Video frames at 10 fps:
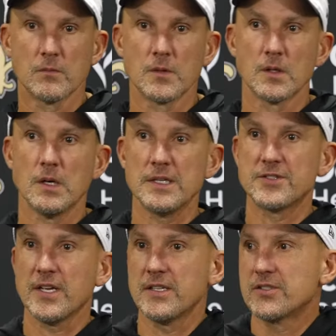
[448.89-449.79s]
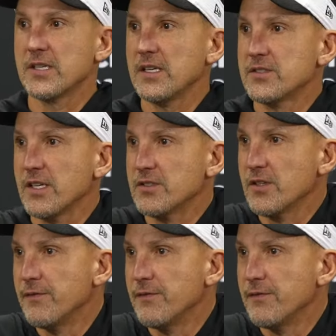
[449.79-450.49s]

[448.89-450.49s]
I mean, I'd say it's I'd say it's